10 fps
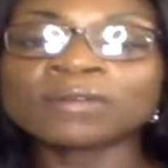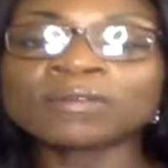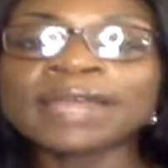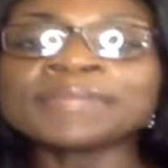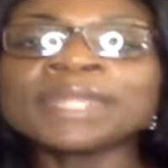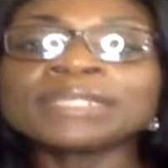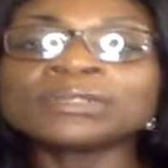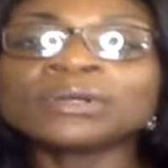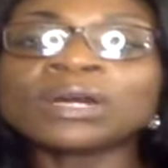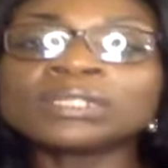right
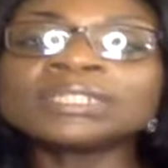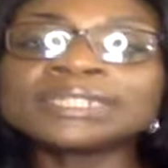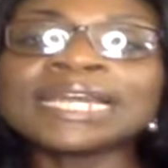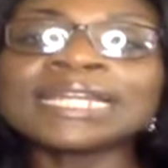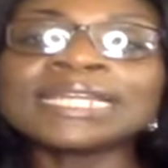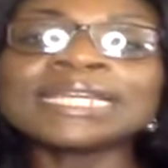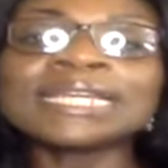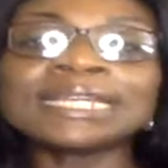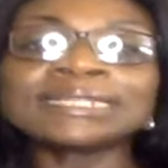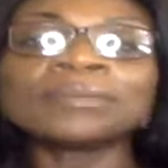so
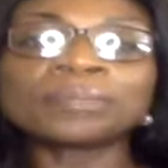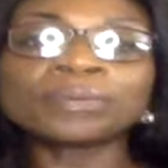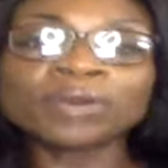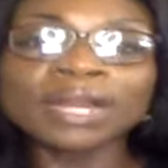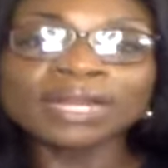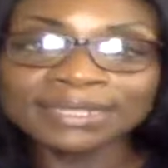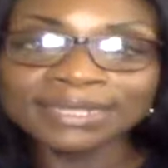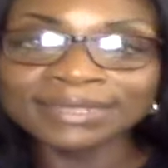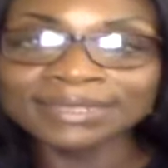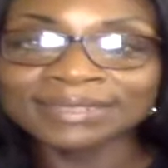understanding is a
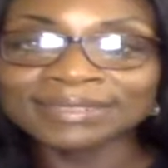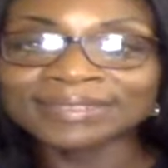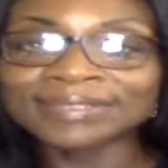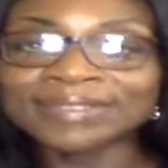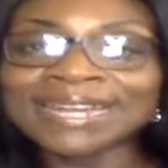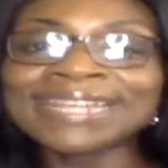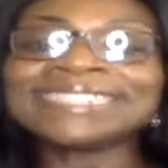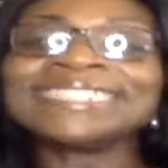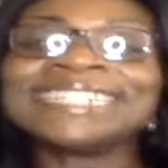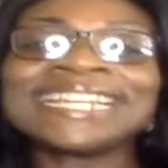process
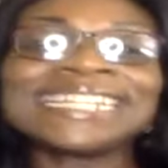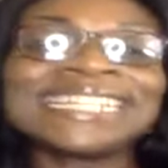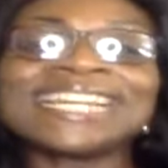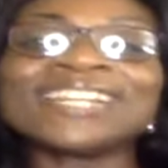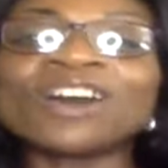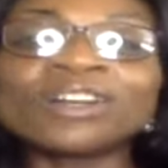right? Say that again.